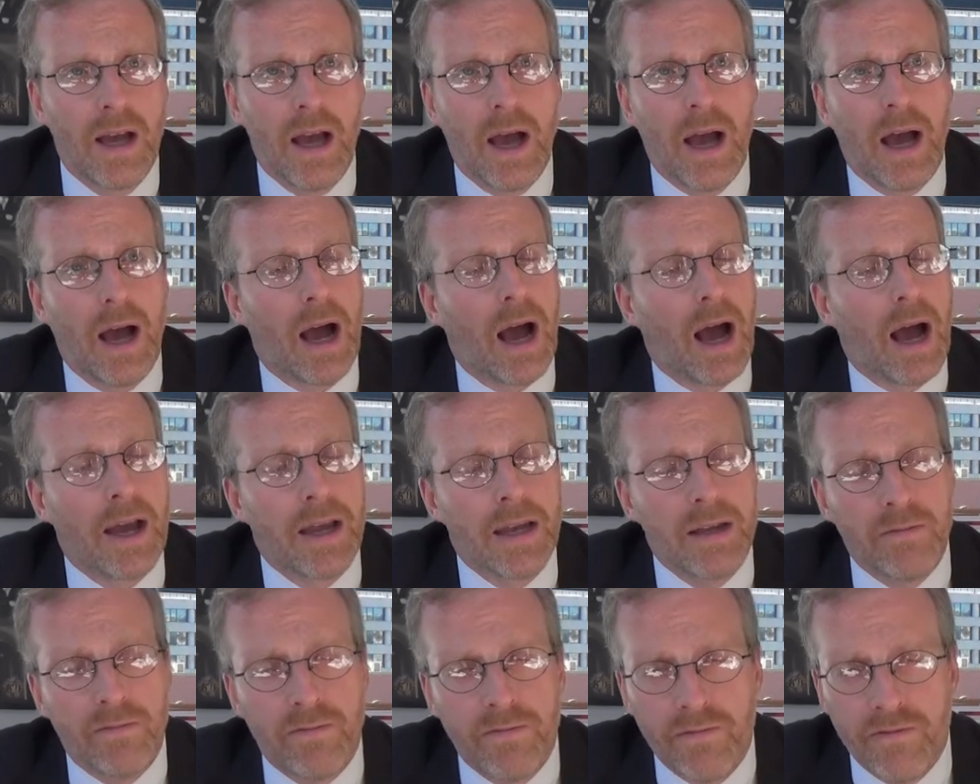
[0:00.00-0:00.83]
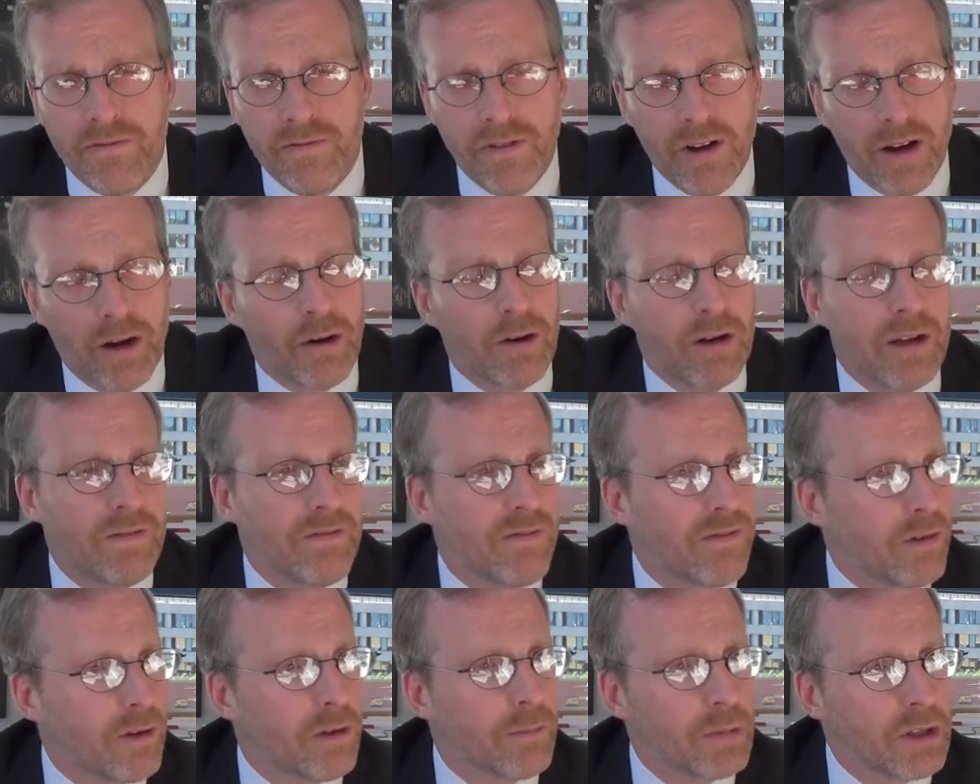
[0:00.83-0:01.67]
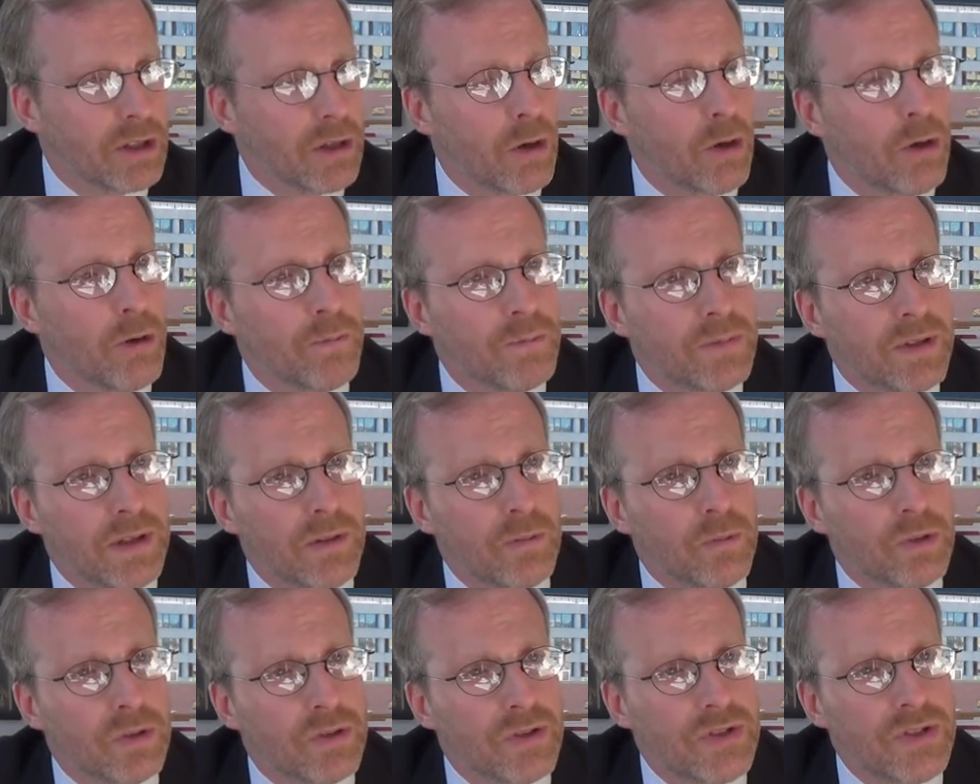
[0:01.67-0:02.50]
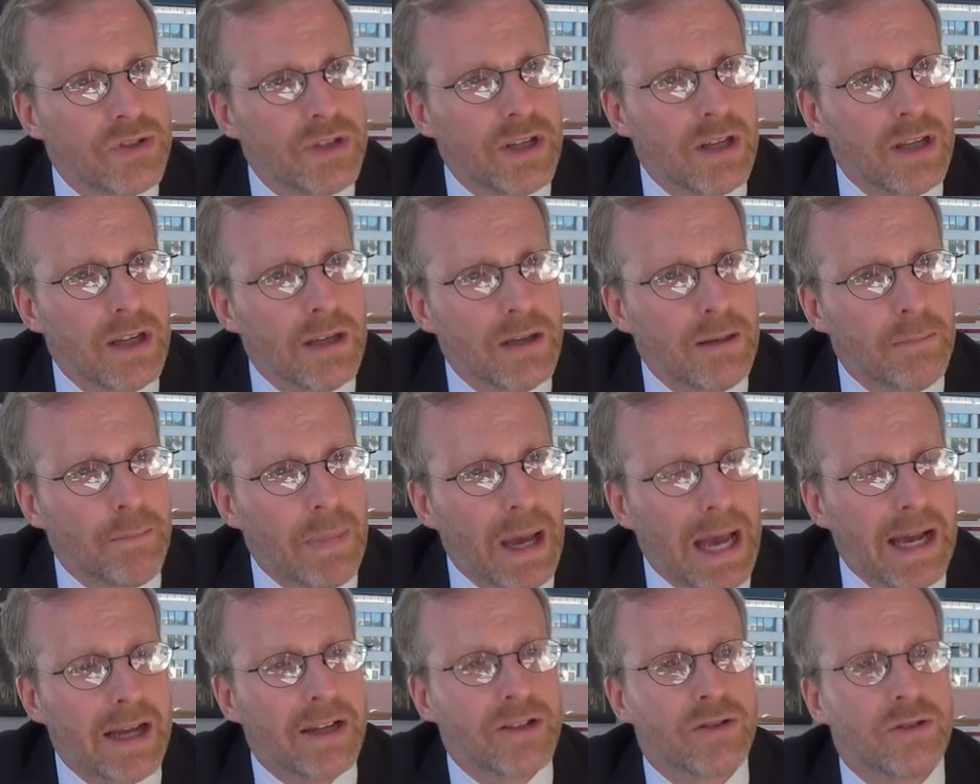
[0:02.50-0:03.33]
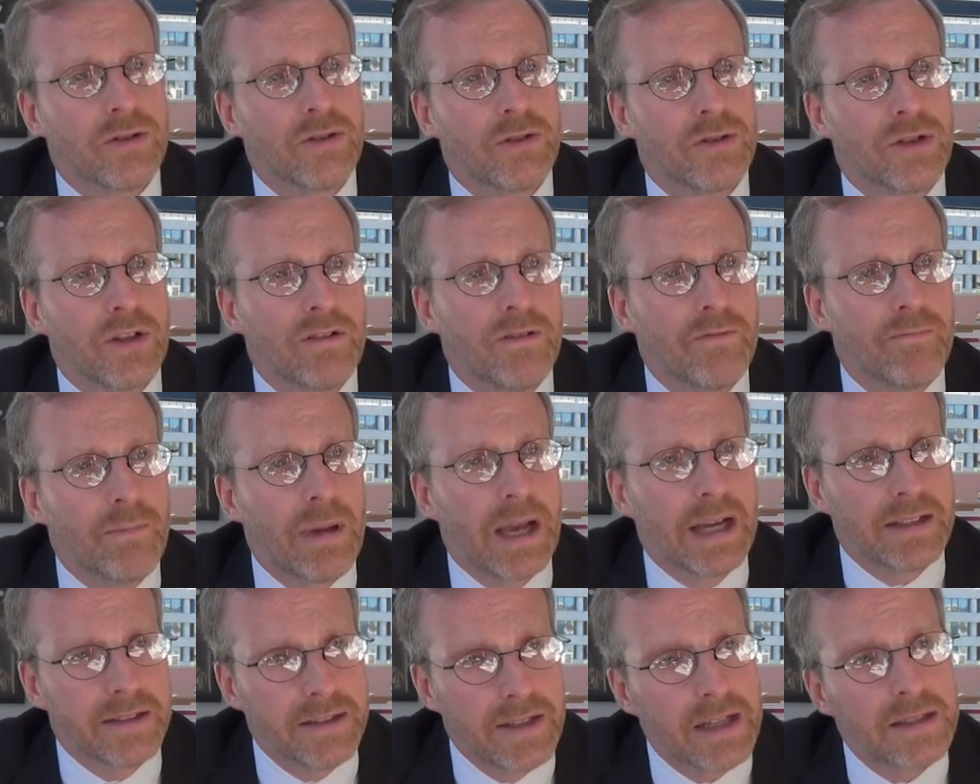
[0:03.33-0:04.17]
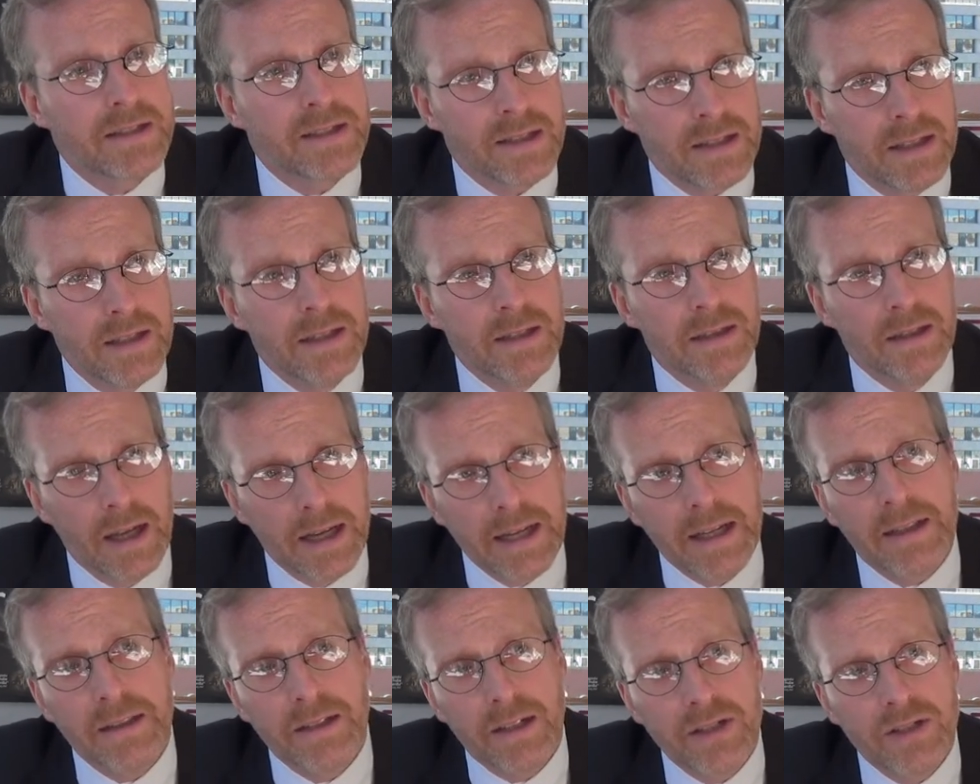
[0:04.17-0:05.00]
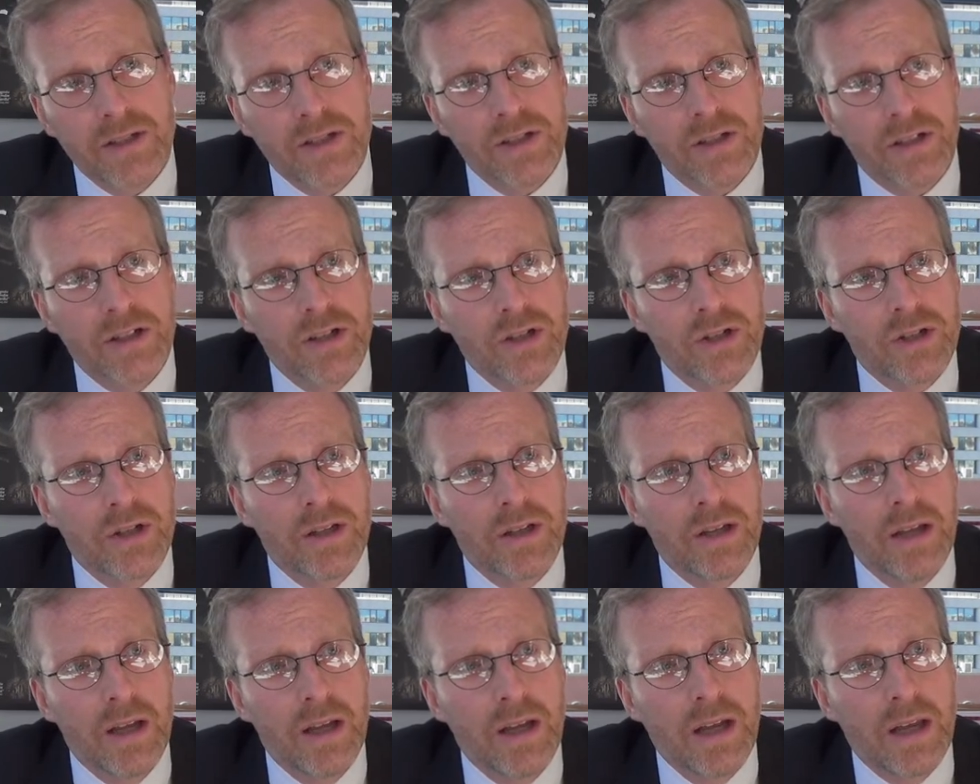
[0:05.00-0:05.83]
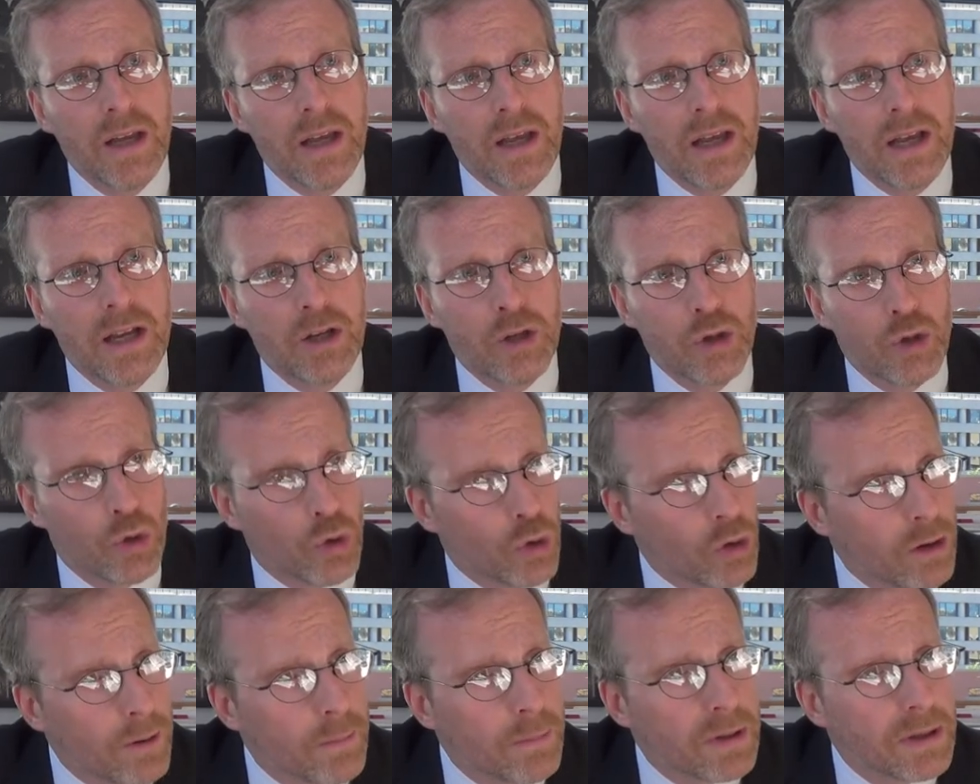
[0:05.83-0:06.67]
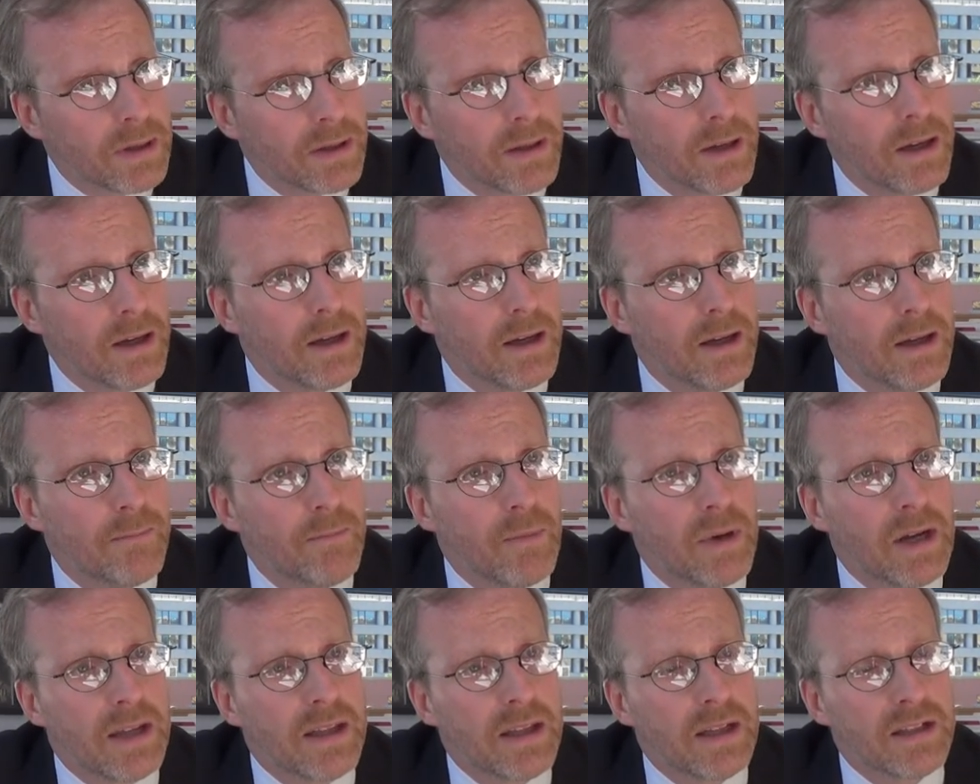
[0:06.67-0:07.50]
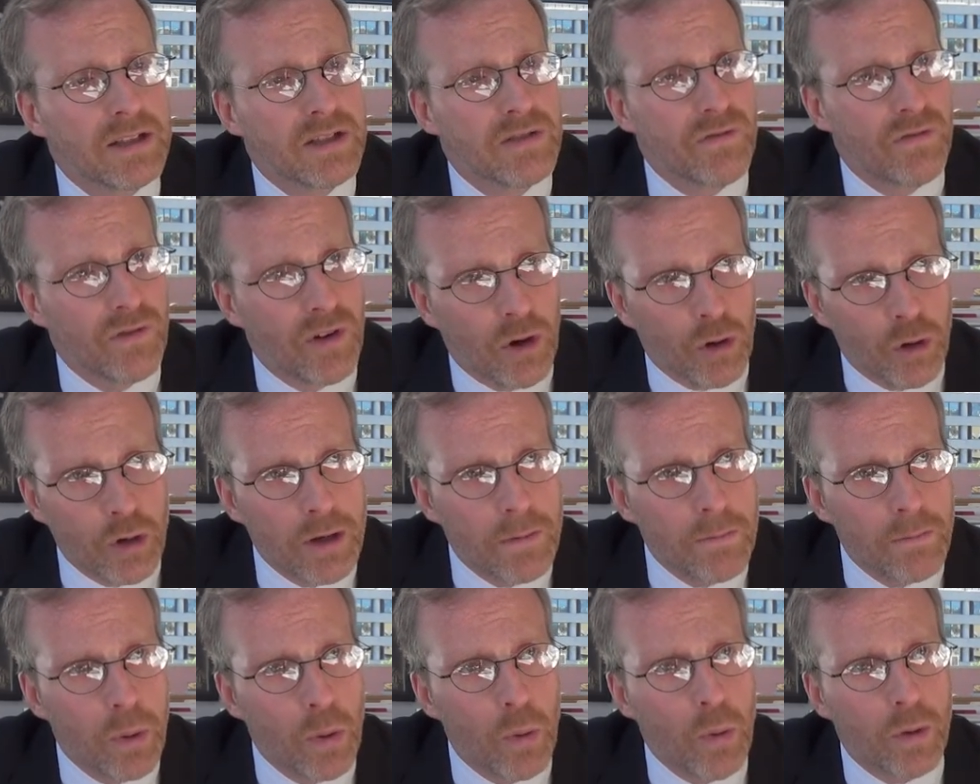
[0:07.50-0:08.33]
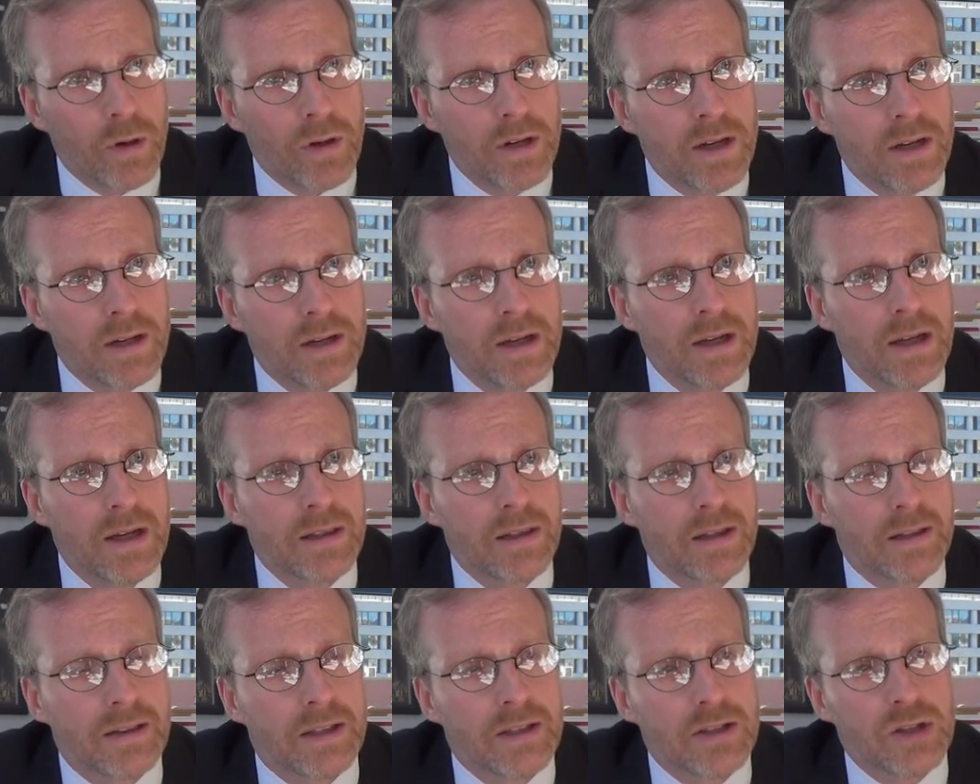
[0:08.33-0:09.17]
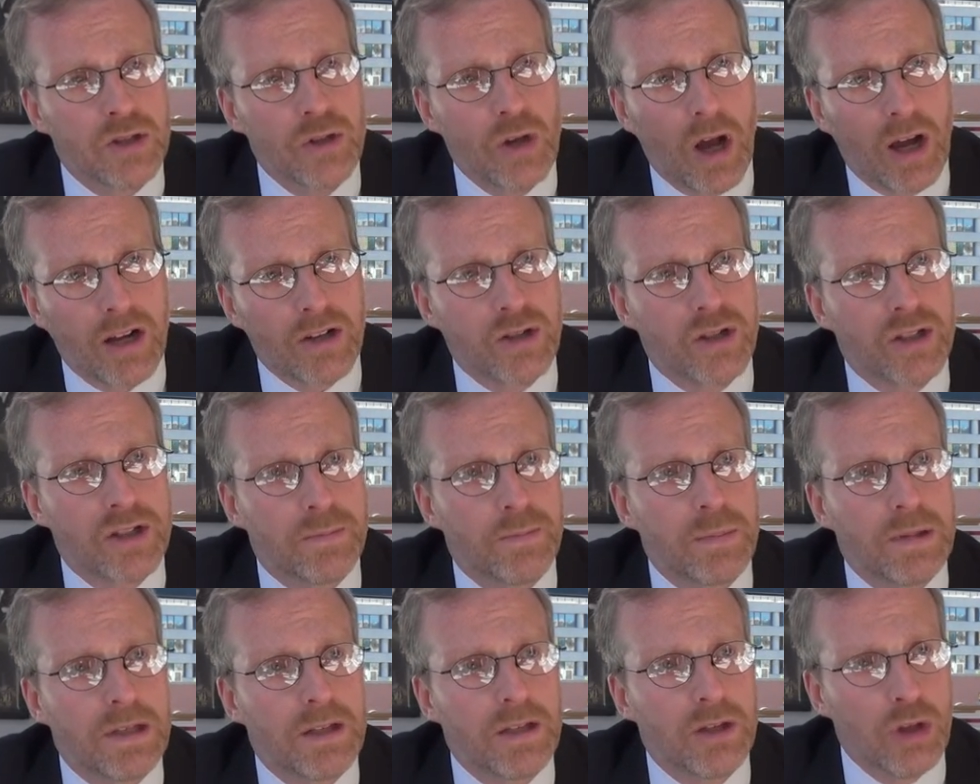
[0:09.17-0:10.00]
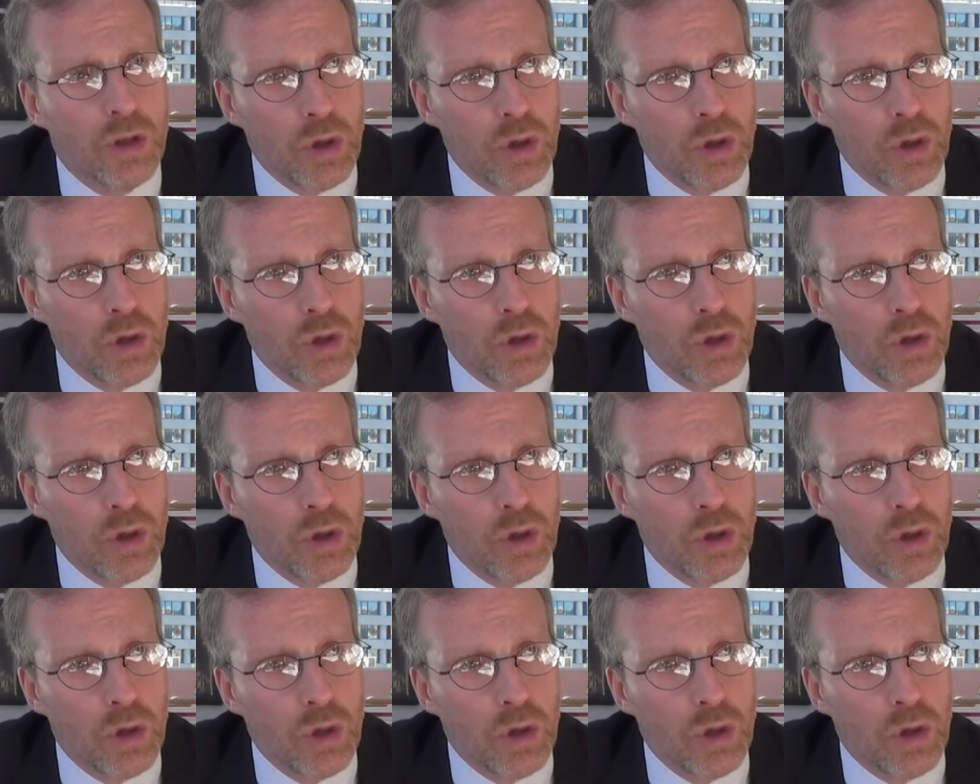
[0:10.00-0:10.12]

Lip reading: I very firmly hope that we'll see passage of Magnitsky-like legislation in Europe. I think it's very important that this not just be a